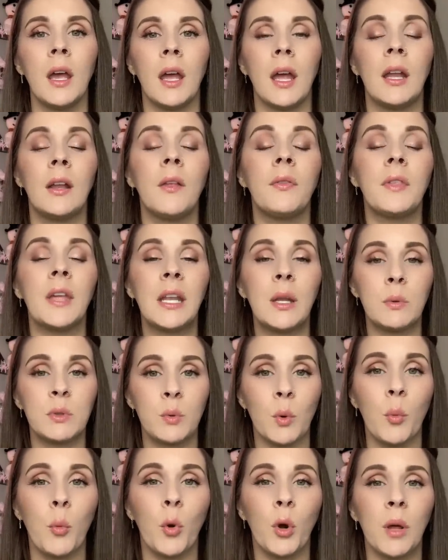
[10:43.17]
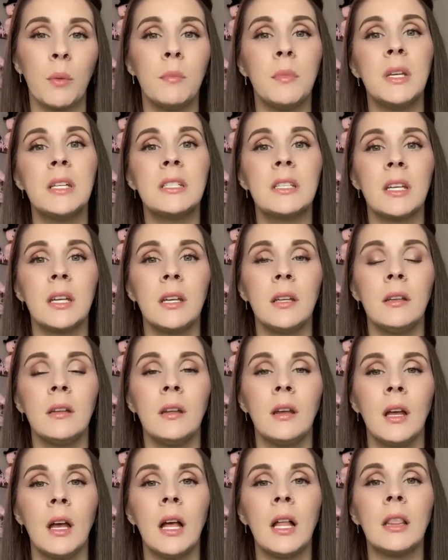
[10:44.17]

and Athena was reported missing,